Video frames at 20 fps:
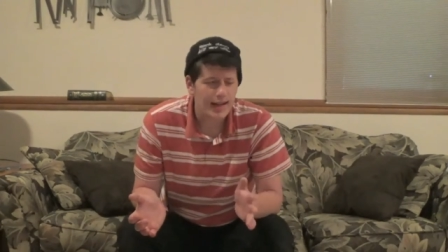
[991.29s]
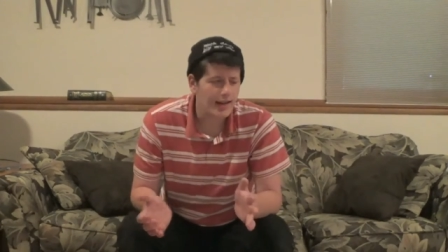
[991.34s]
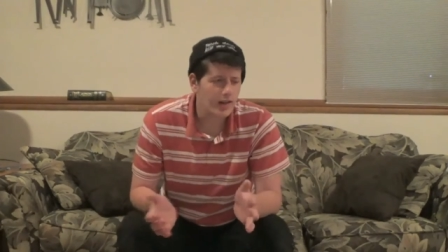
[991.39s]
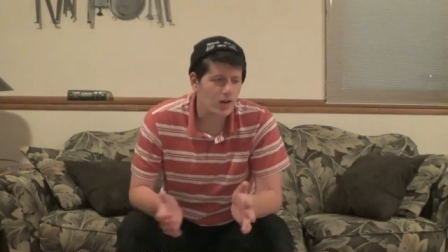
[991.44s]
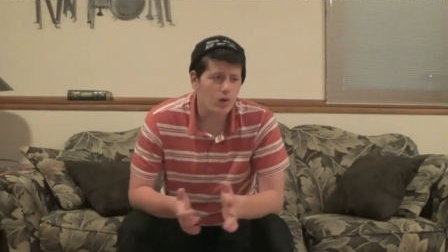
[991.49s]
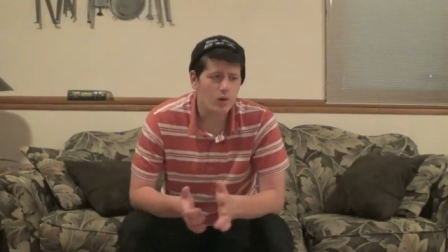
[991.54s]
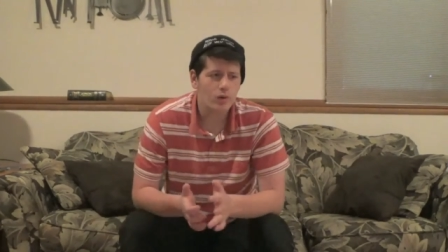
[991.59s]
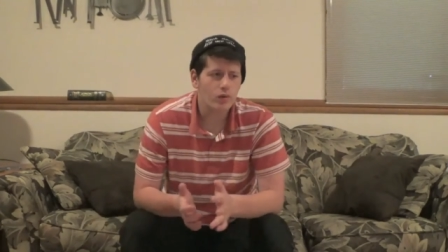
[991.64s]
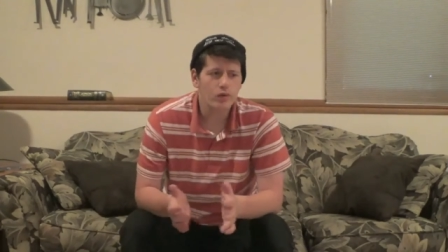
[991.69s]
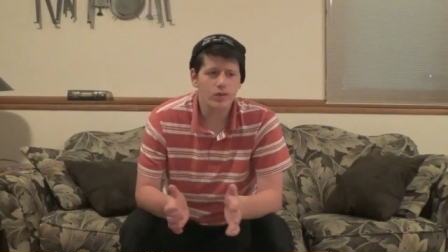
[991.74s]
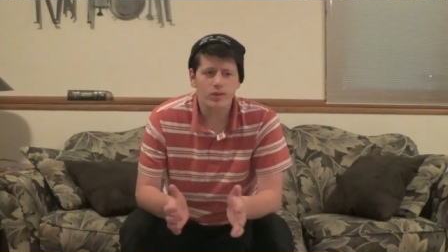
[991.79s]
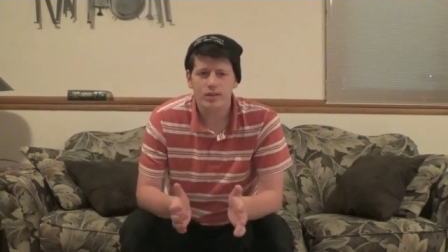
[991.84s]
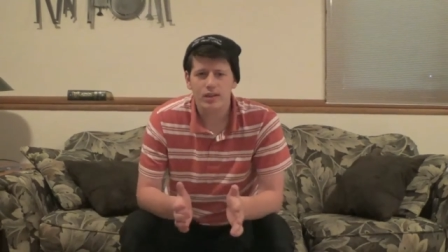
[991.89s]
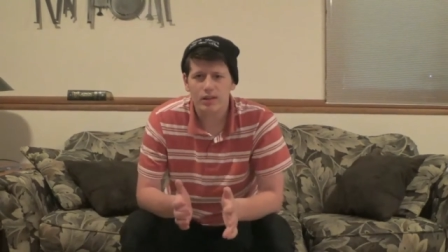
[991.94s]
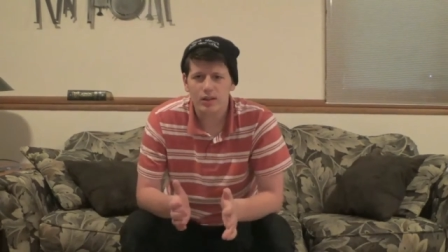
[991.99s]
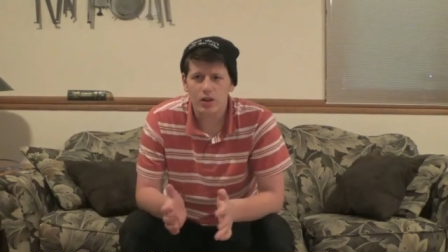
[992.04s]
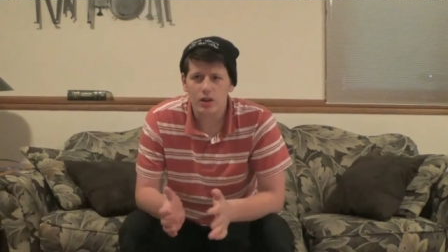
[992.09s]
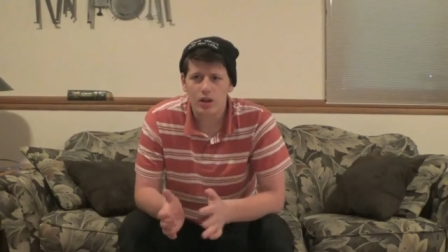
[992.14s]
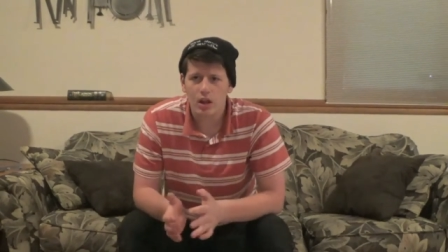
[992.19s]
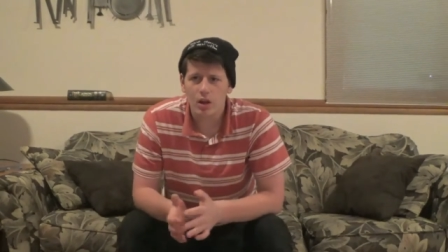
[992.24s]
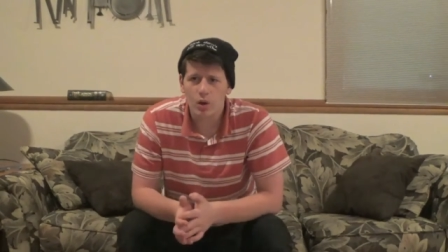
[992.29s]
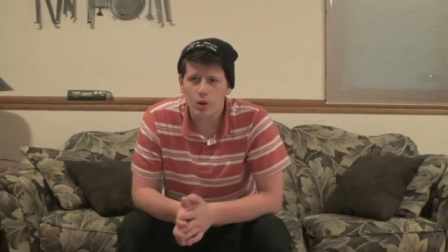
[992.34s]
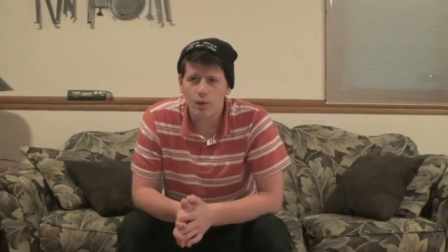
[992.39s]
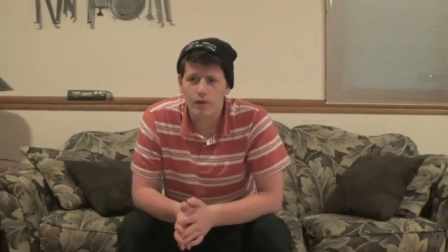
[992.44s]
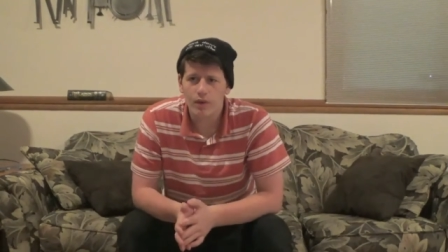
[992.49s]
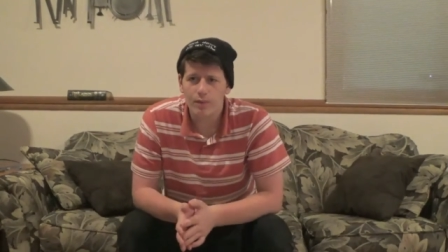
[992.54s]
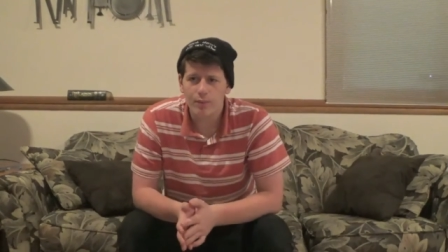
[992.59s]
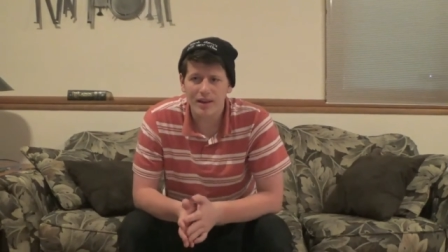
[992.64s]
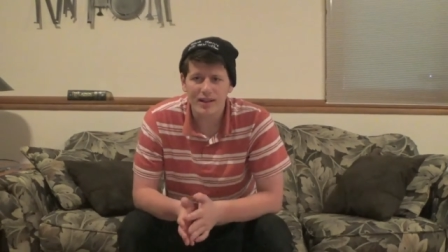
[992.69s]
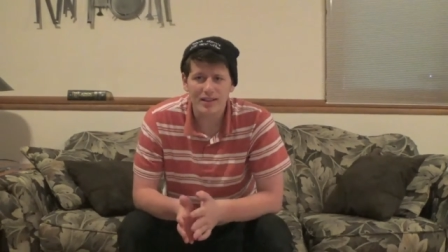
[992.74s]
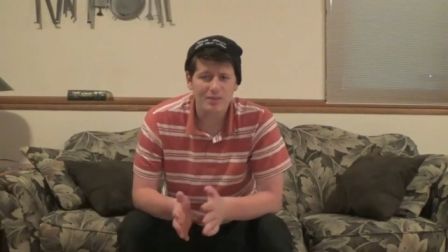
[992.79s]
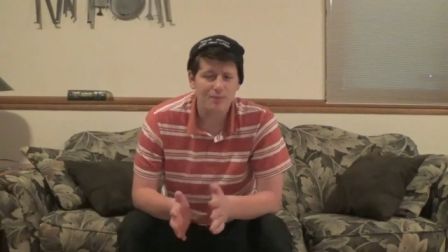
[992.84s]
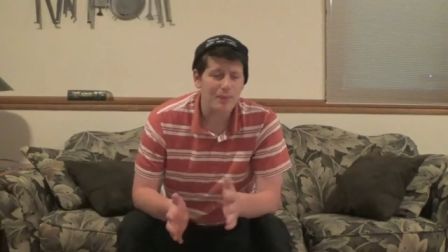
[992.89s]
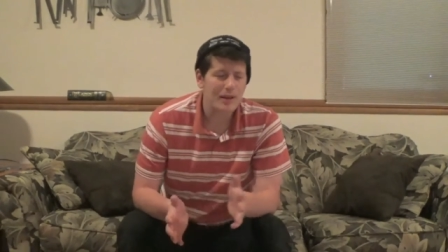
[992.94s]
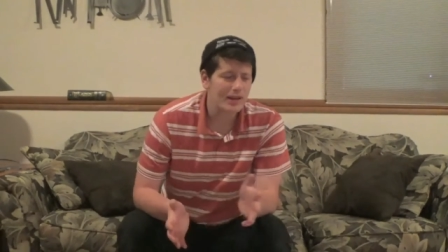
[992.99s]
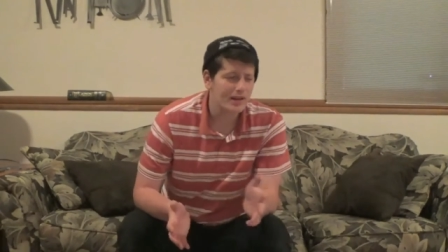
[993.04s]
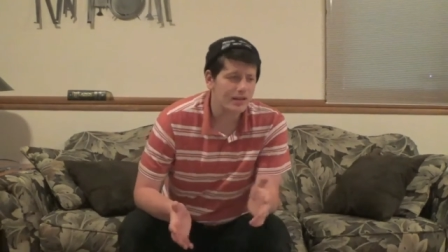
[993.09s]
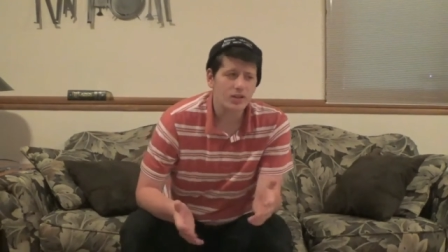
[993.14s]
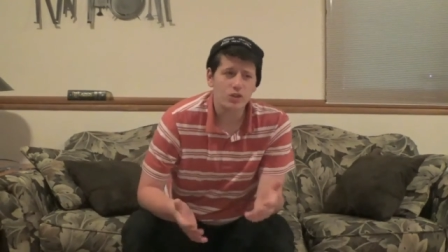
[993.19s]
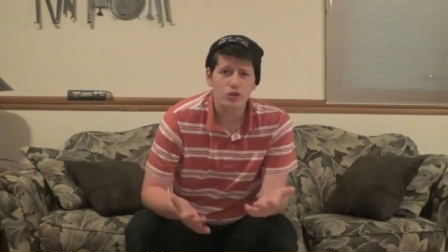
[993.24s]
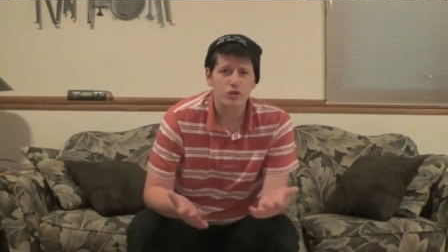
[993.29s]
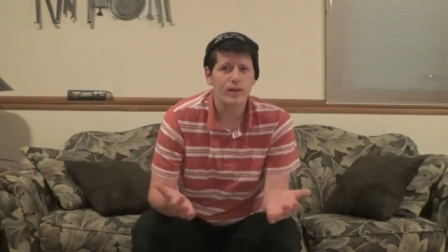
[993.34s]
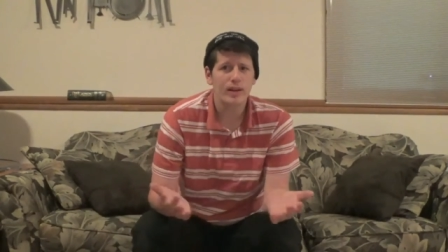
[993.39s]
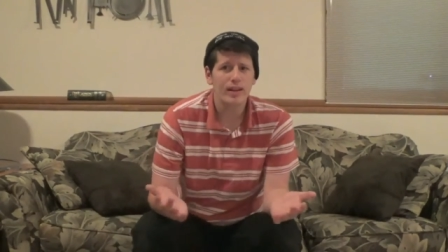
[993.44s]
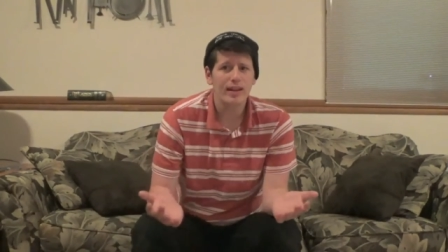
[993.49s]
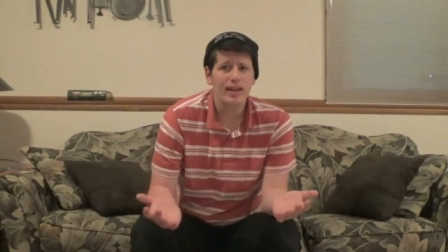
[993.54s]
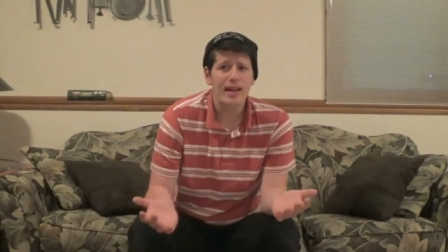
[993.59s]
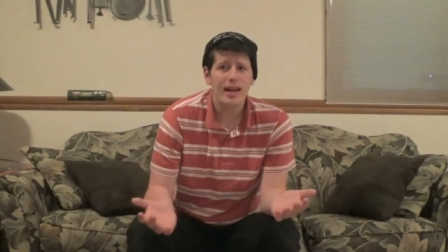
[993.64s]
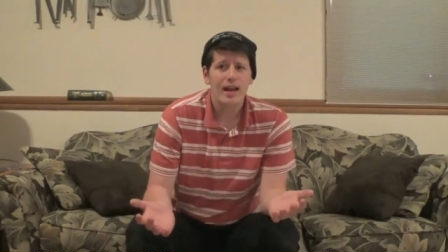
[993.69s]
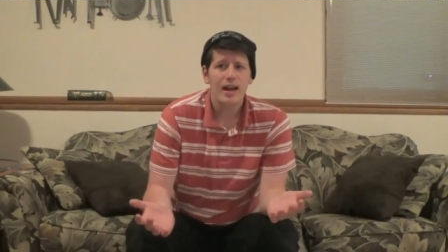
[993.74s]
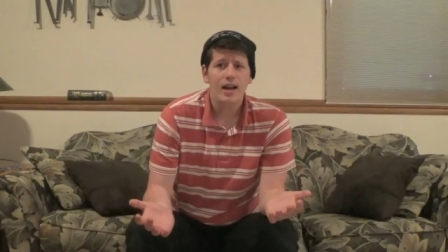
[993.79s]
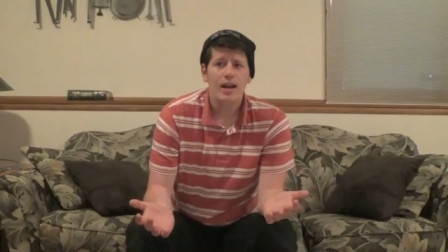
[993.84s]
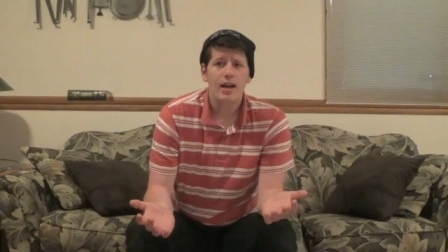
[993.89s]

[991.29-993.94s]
I know it was a little all over the place because there's really,